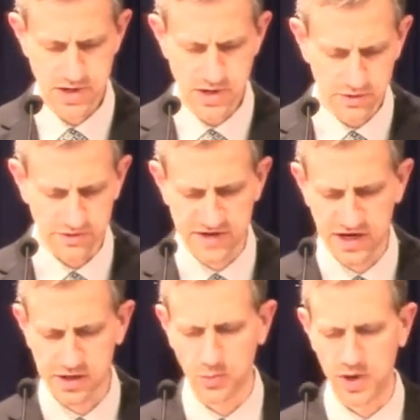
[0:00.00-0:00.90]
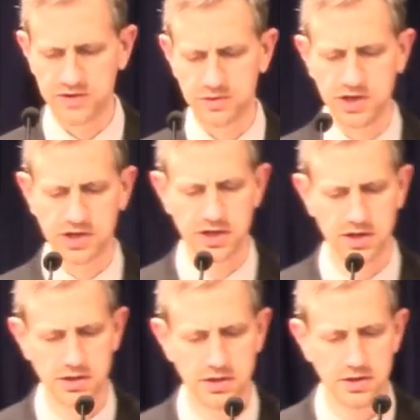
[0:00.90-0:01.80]
The second way that we
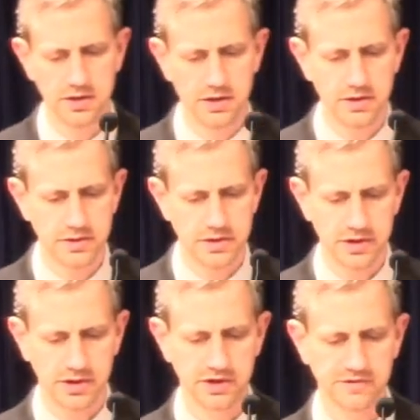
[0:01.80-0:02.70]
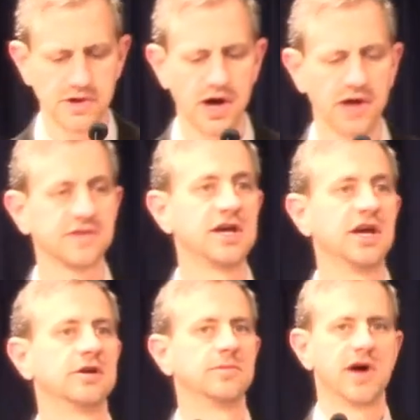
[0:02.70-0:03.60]
can give God's
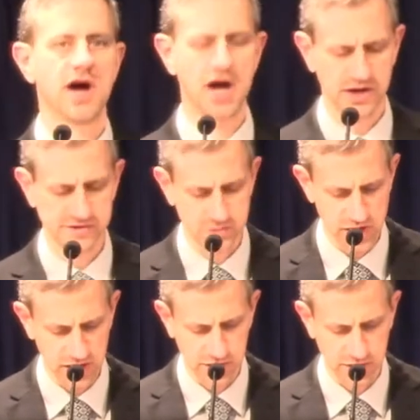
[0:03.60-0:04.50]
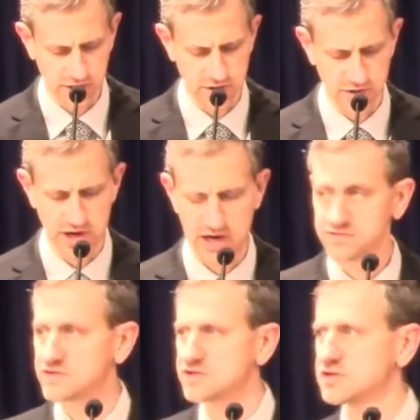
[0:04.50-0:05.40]
kingdom the highest rank in our lives
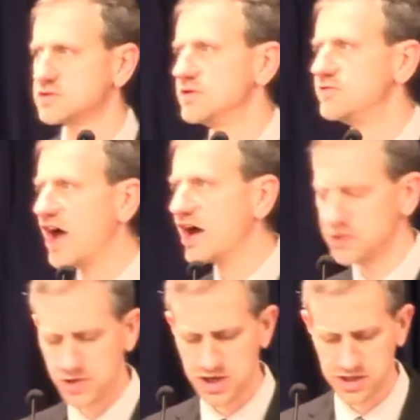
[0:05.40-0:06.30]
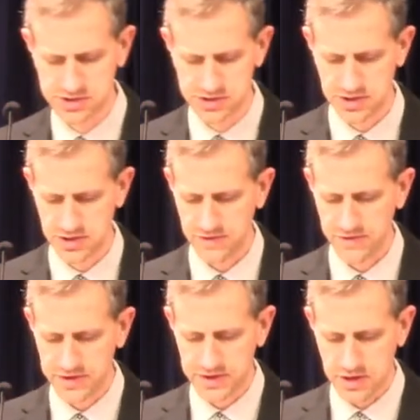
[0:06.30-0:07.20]
is to evaluate
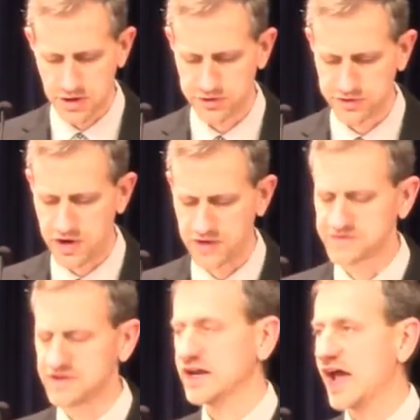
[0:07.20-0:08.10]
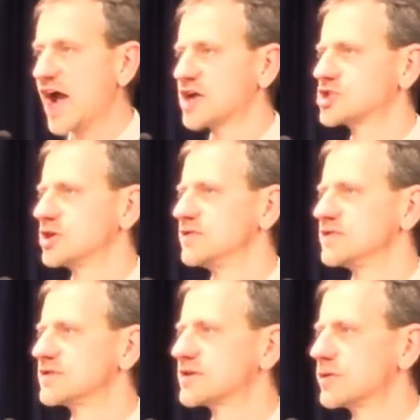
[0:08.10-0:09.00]
our thoughts and
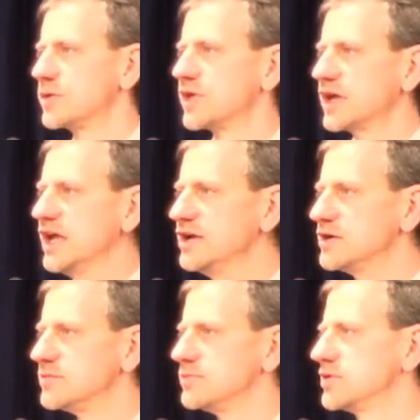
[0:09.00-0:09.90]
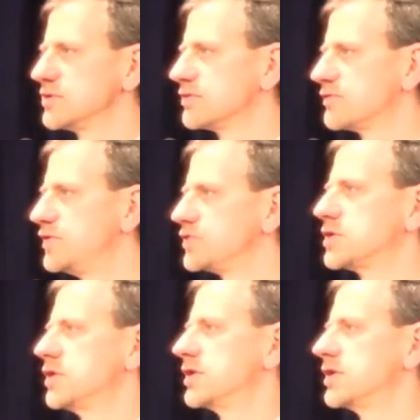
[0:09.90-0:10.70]
actions with a kingdom filter.